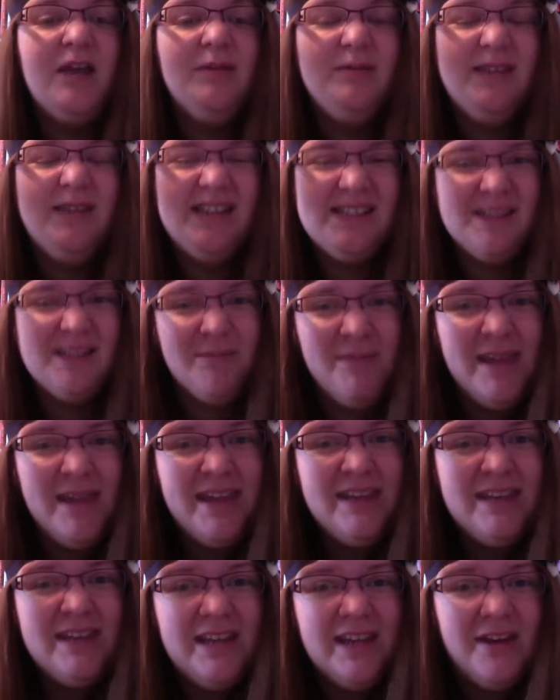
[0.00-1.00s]
because the
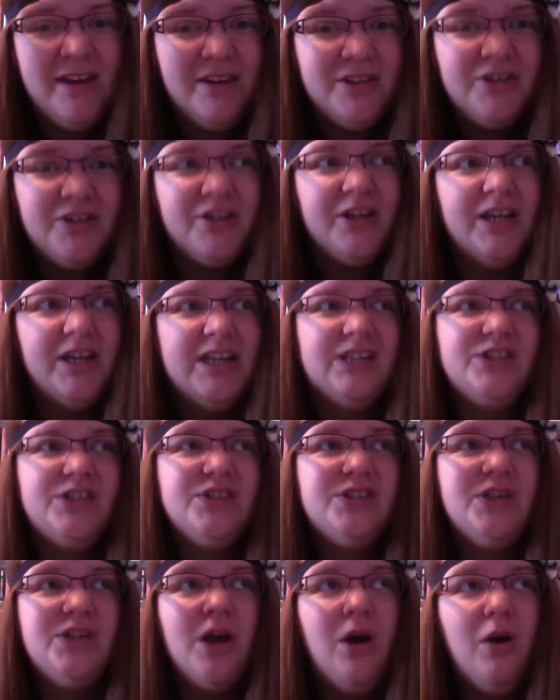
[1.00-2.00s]
main character is
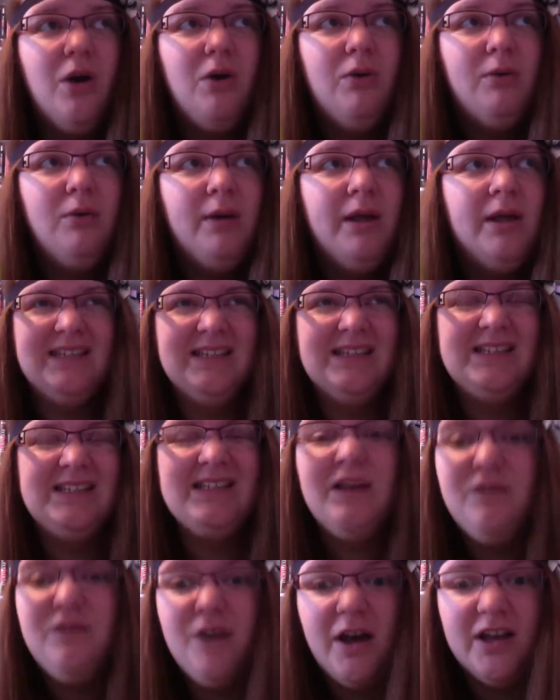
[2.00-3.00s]
so
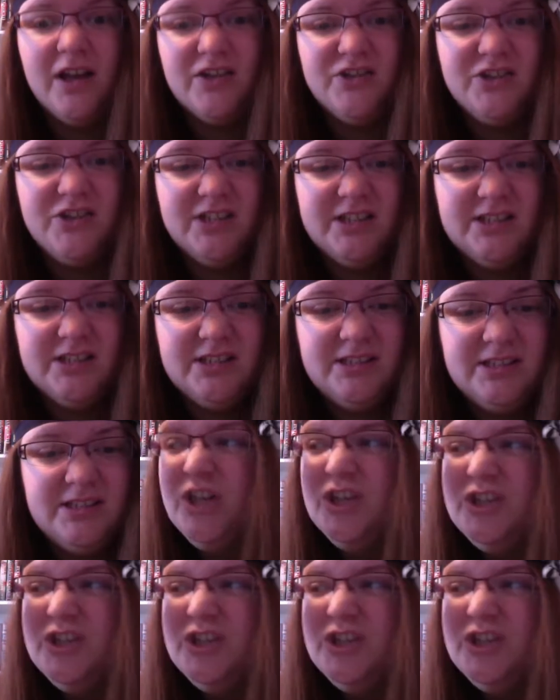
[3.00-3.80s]
self-conscious.